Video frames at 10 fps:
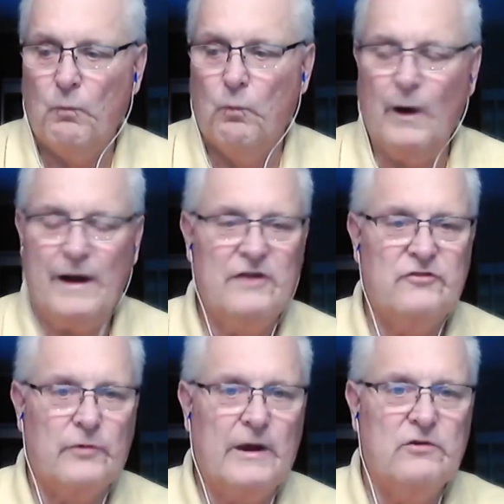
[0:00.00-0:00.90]
What
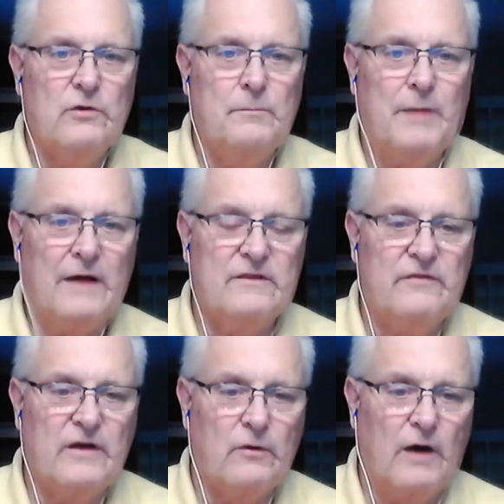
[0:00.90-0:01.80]
intrigued you about the
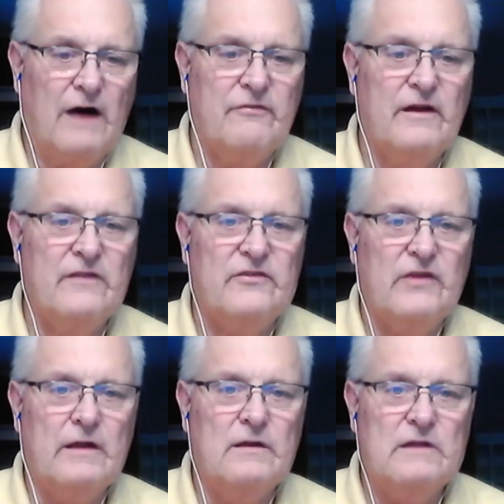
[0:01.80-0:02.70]
beer offense
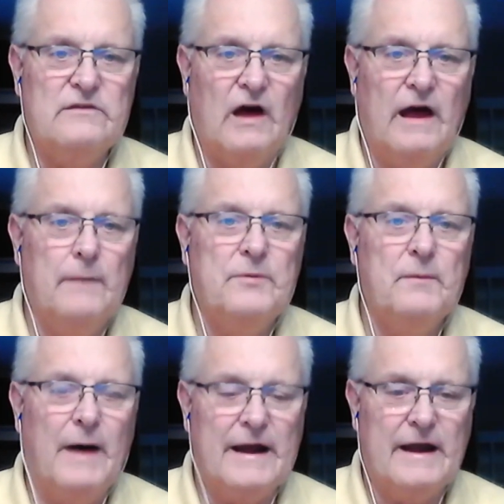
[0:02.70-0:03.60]
and to
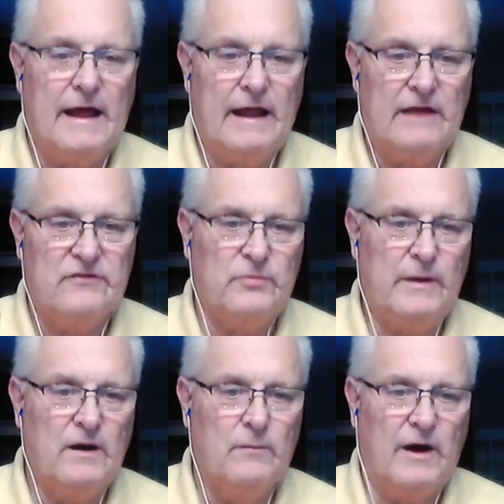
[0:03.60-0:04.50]
implement it at
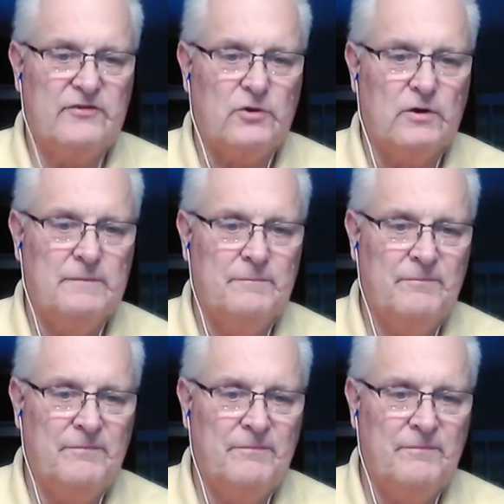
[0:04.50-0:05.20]
Sweet Home High School?